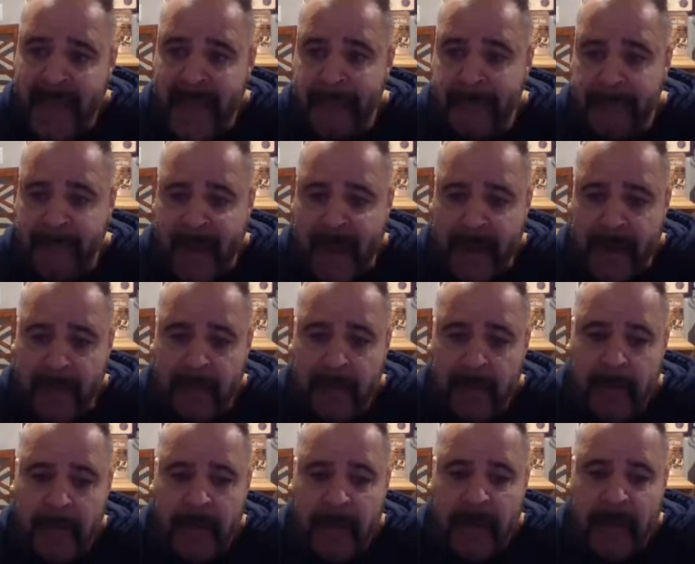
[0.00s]
Empire.
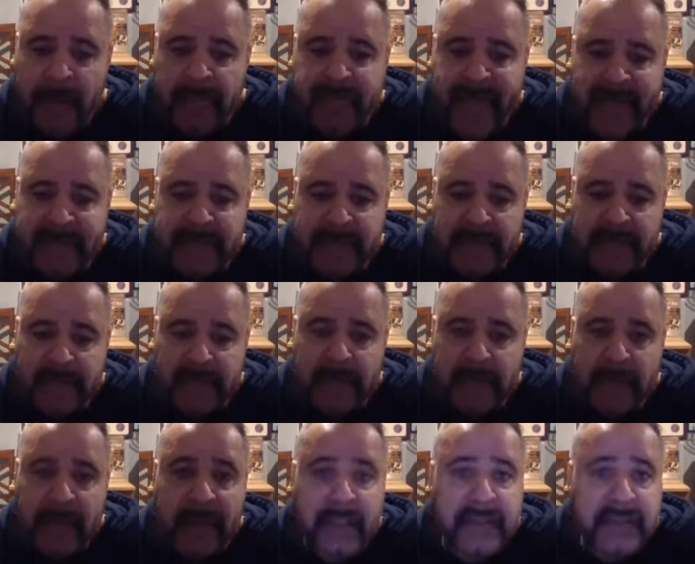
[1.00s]
And that's
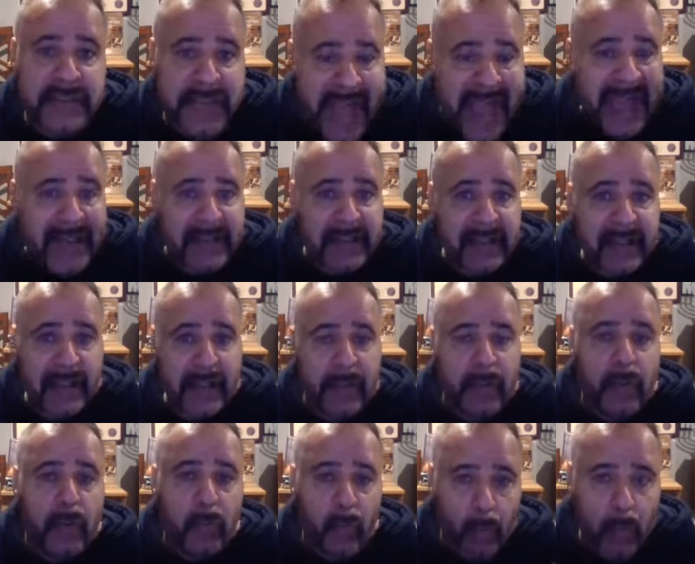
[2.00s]

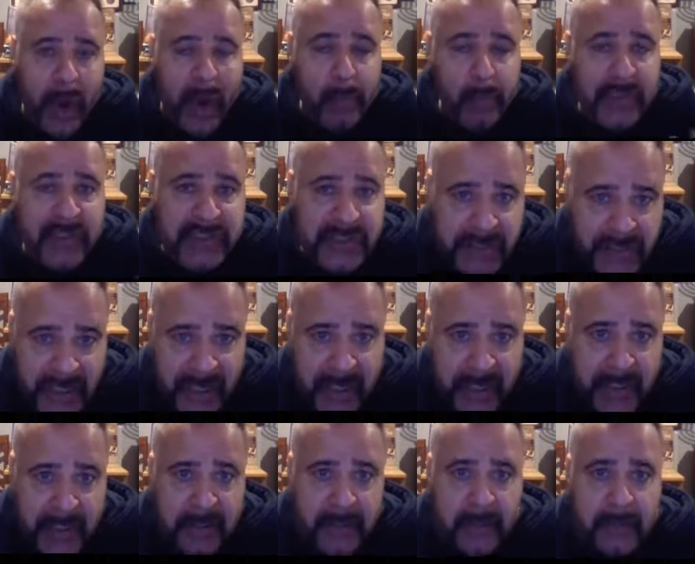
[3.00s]
exactly what we
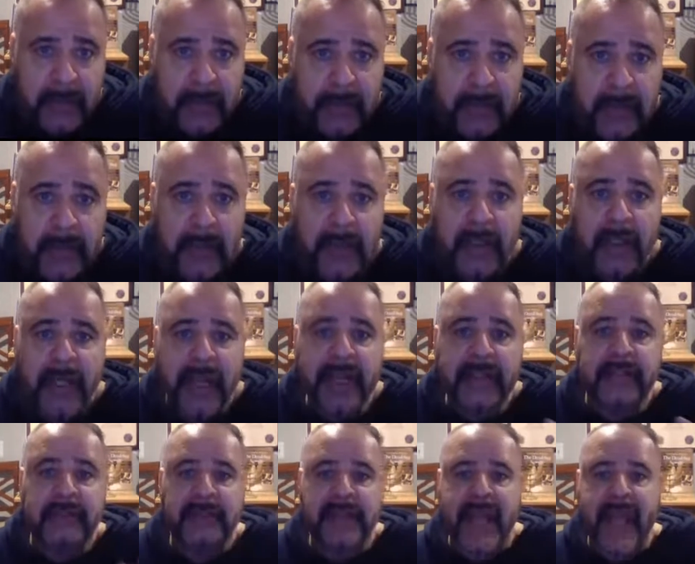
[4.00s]
see
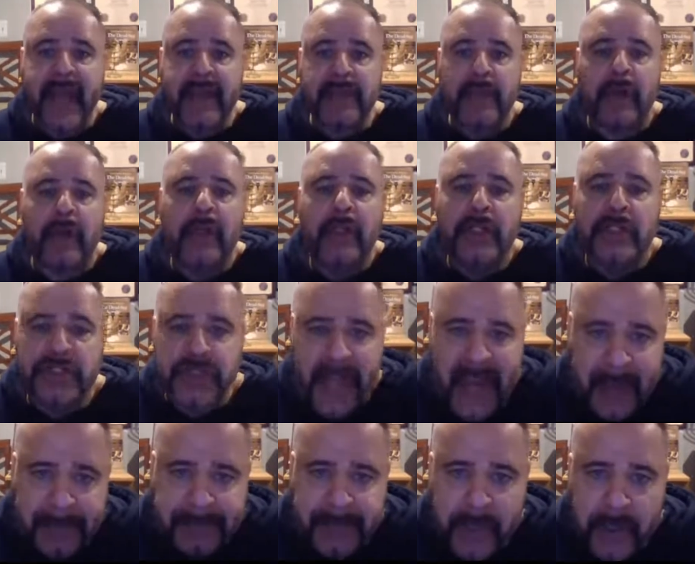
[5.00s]
in Daniel
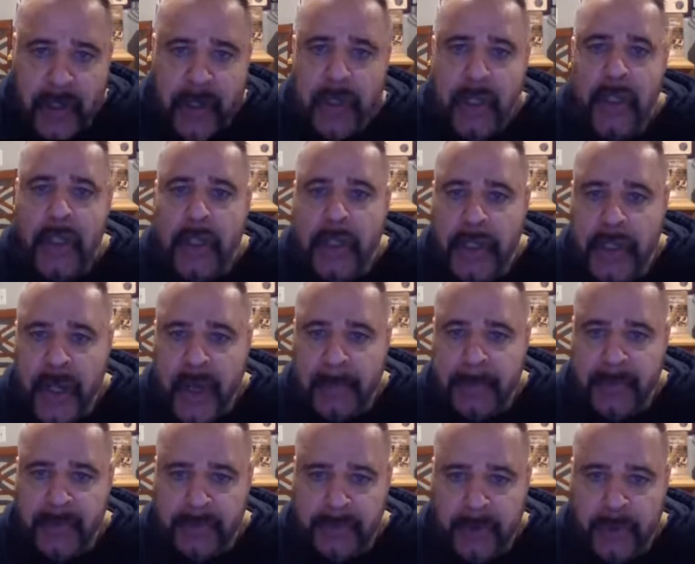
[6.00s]
chapter
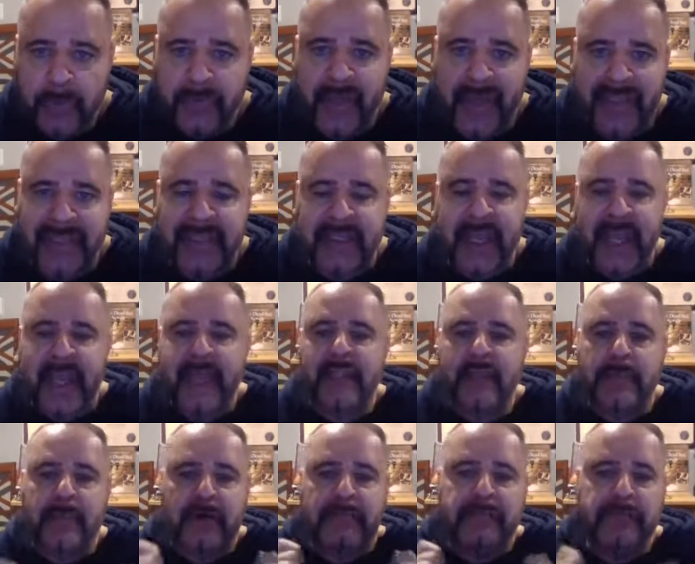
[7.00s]
number 2, the
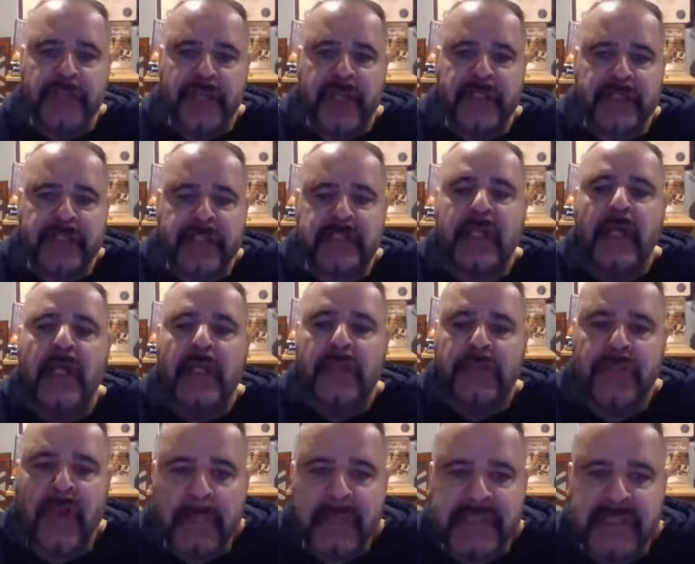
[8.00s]
kingdom of Jesus,
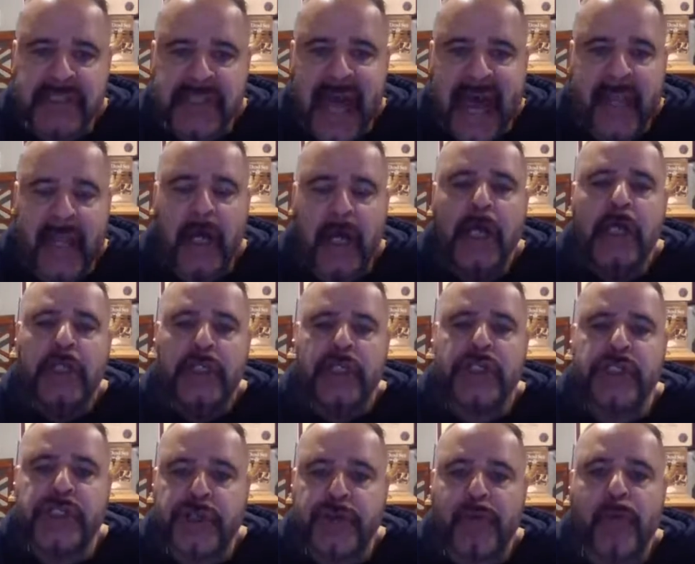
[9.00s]
the Messiah,
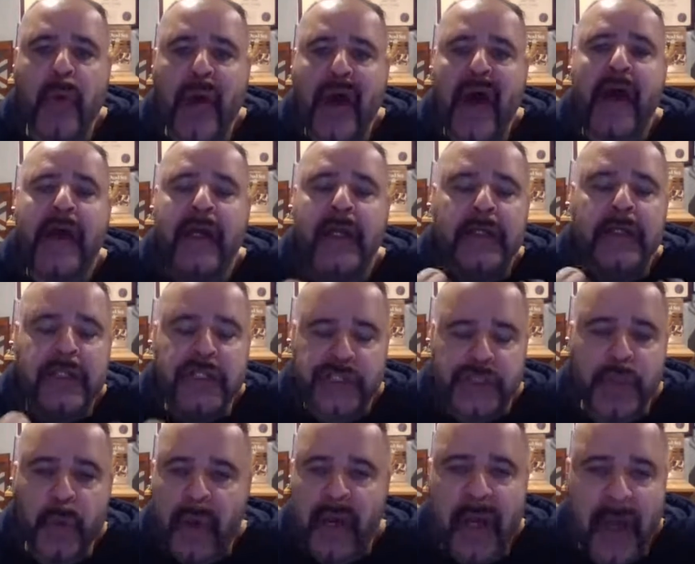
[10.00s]
Yeshua
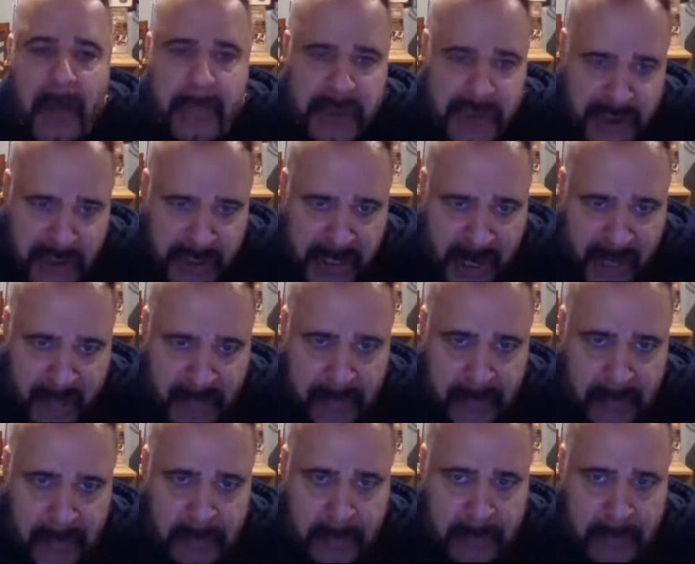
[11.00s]
HaMashiach.